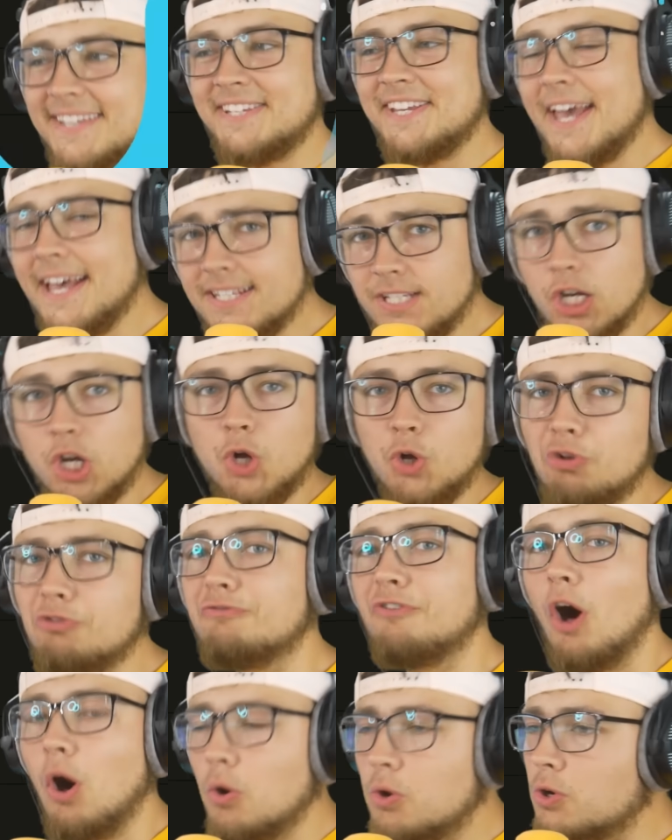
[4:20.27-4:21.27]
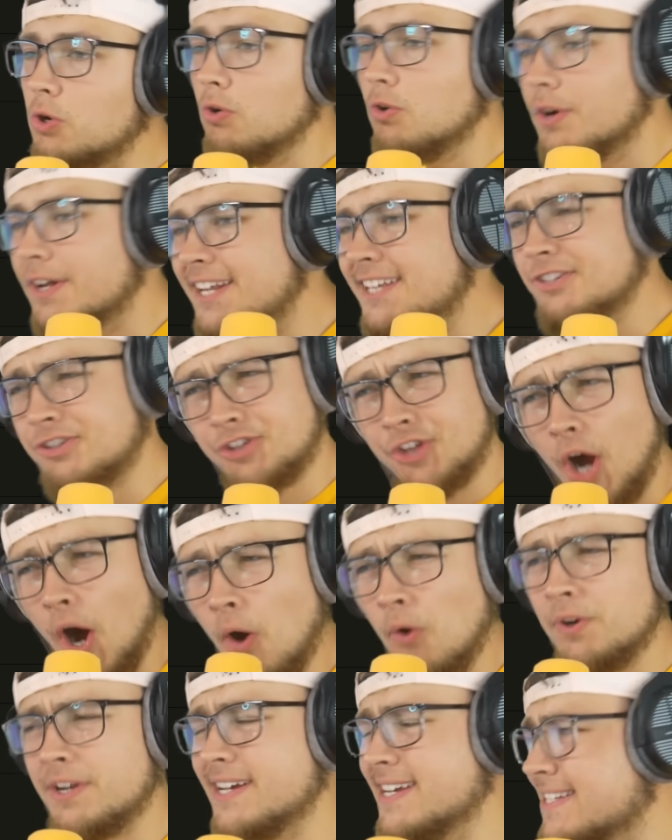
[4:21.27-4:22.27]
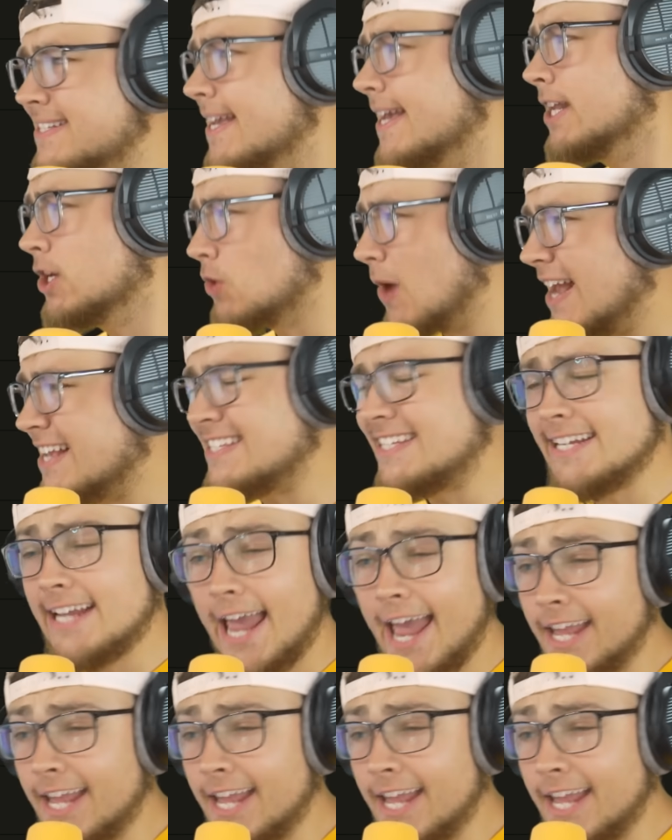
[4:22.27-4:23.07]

has a cool vocal and his tone is interesting